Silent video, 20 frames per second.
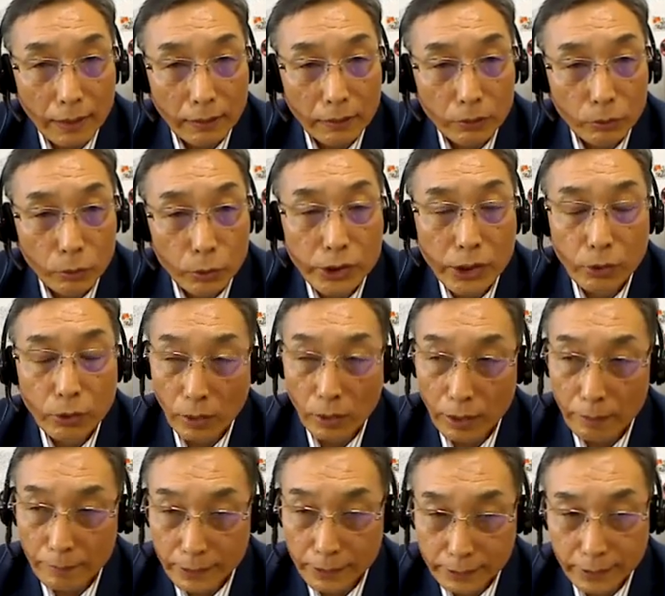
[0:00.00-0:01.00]
maybe the
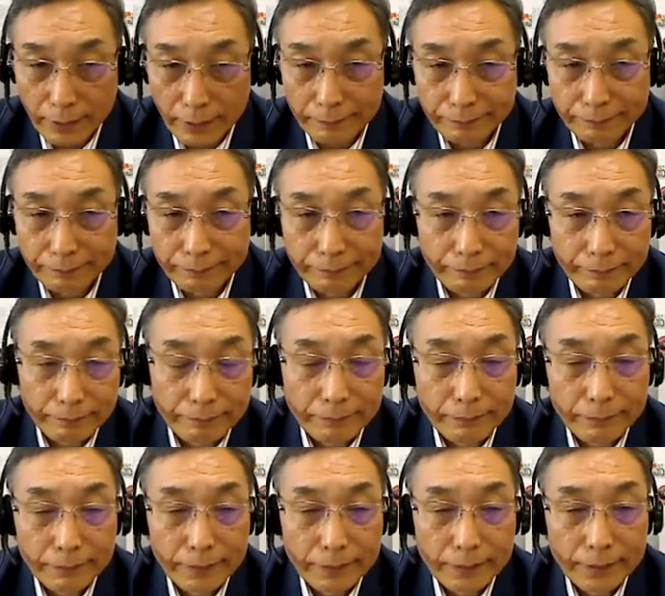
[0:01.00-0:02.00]
way they see it is a
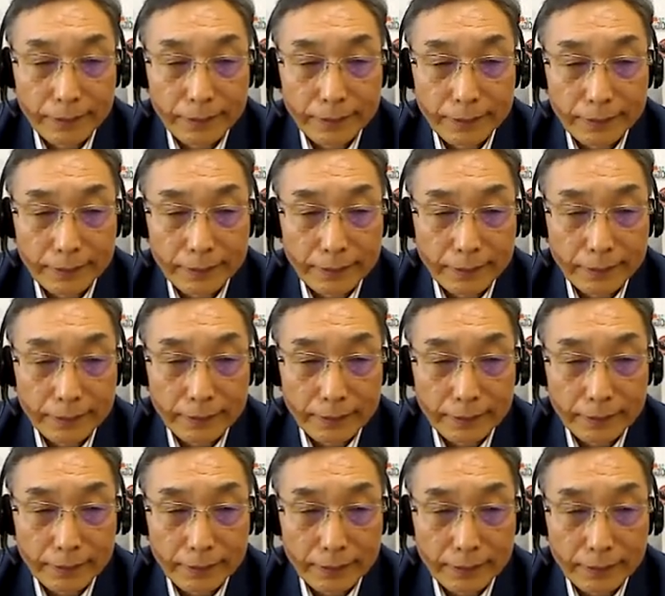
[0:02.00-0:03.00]
little bit different
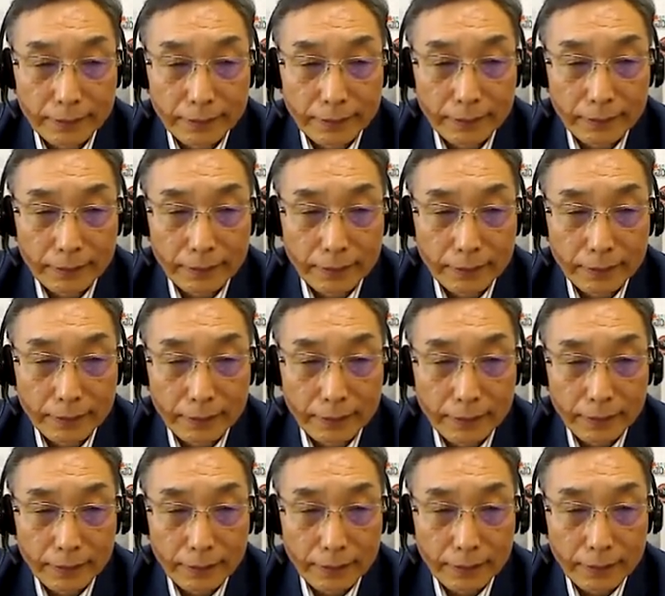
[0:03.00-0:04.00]
from Japan, but they
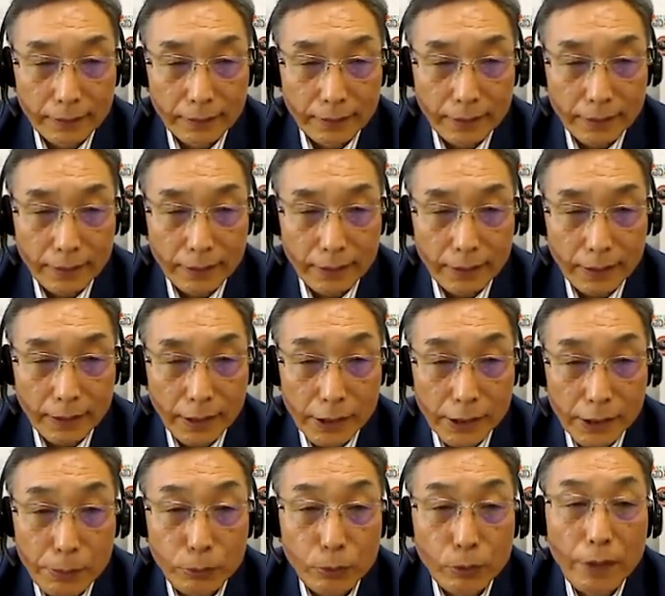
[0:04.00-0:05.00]
call and
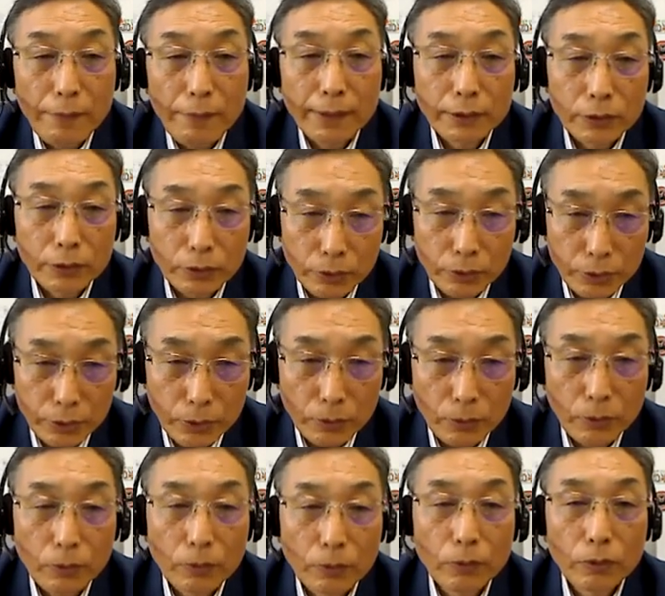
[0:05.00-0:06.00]
they, they consider
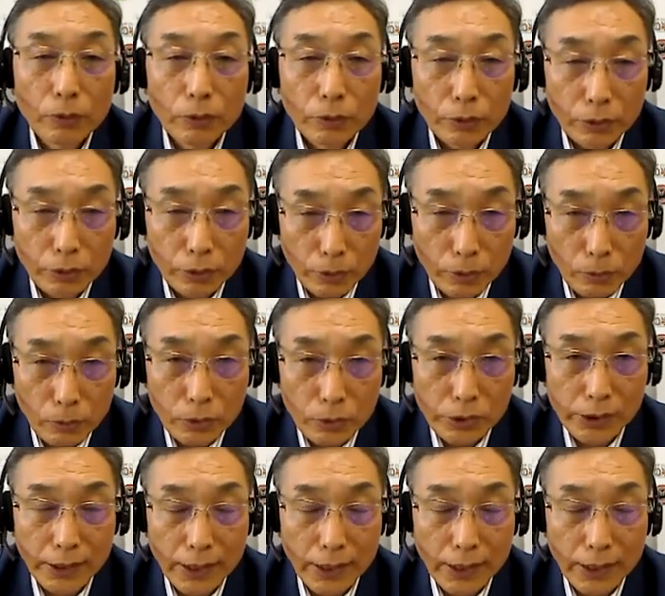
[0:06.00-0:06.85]
this as the leader.